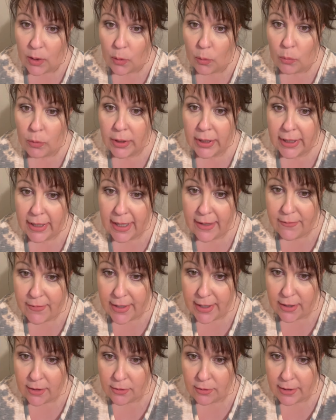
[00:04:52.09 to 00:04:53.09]
We didn't have
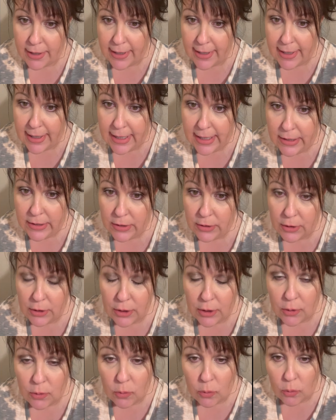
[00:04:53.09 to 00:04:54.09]
internet
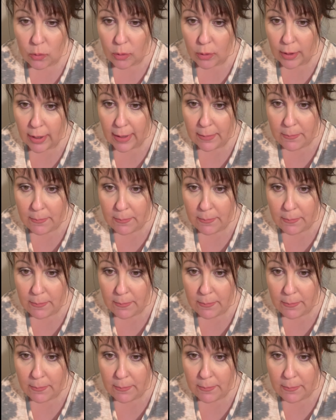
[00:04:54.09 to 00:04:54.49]
either or